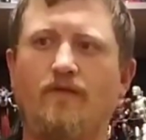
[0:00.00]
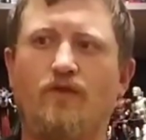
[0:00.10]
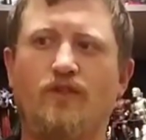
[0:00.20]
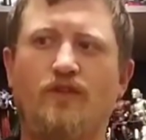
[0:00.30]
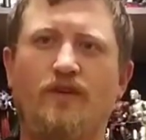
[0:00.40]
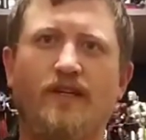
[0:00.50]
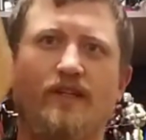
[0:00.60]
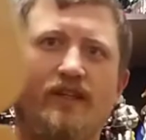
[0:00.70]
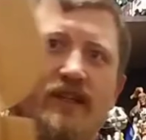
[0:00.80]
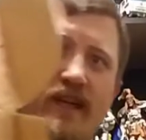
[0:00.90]
course, you get
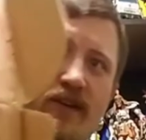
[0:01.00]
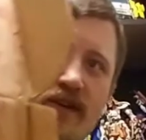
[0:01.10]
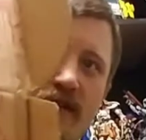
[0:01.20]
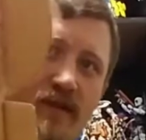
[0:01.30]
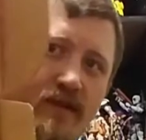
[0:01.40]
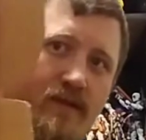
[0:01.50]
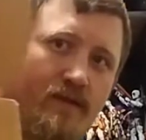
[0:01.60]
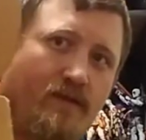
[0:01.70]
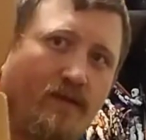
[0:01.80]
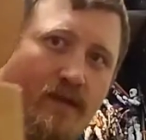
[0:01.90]
the standard.
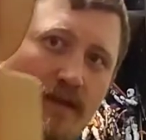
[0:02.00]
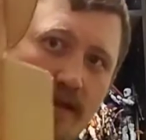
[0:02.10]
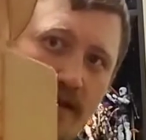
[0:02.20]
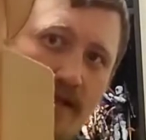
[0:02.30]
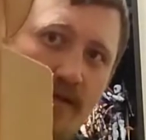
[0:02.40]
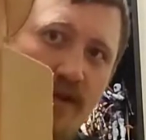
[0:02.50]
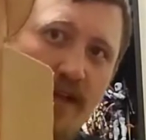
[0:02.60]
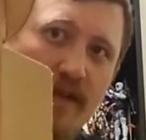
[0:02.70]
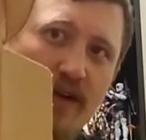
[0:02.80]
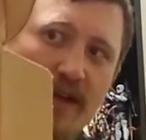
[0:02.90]

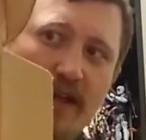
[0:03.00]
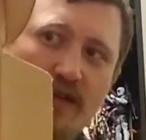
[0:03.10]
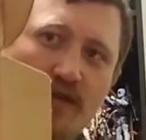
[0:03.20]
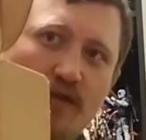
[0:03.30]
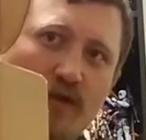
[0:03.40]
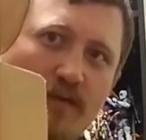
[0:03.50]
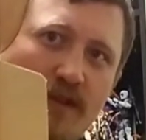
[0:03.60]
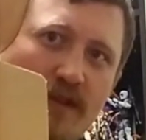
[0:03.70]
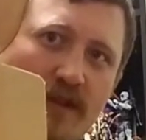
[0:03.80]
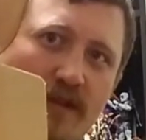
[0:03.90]
within every collector's corps.
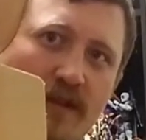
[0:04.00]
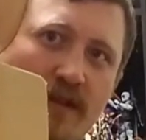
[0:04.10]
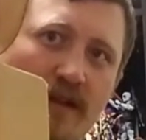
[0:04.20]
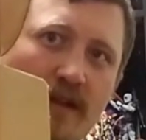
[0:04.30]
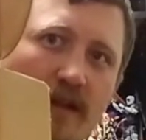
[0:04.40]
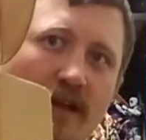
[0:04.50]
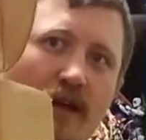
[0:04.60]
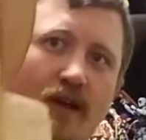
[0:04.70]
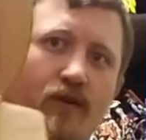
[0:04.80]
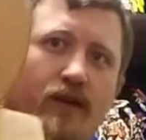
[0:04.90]

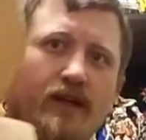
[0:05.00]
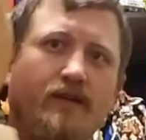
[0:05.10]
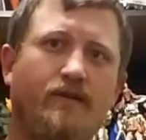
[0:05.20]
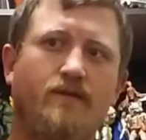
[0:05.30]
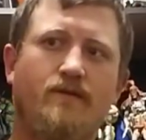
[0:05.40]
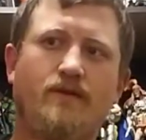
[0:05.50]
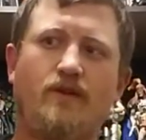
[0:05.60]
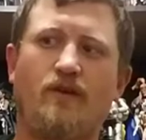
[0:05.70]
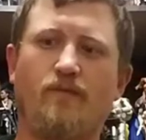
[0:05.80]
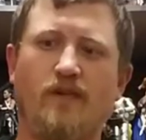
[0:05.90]
You get
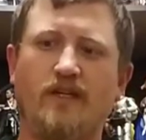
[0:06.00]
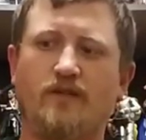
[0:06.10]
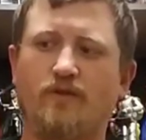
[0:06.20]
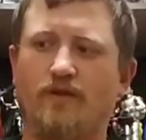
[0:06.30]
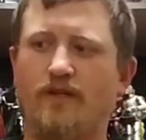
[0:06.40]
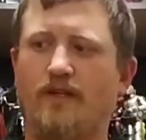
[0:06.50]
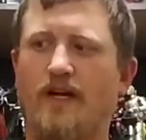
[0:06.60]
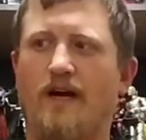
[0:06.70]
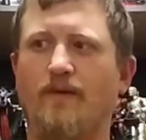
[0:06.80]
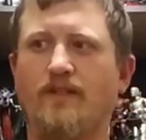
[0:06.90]
the obligatory
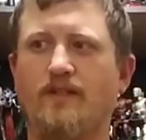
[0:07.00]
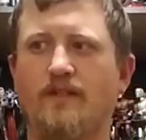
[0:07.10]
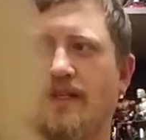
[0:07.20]
comics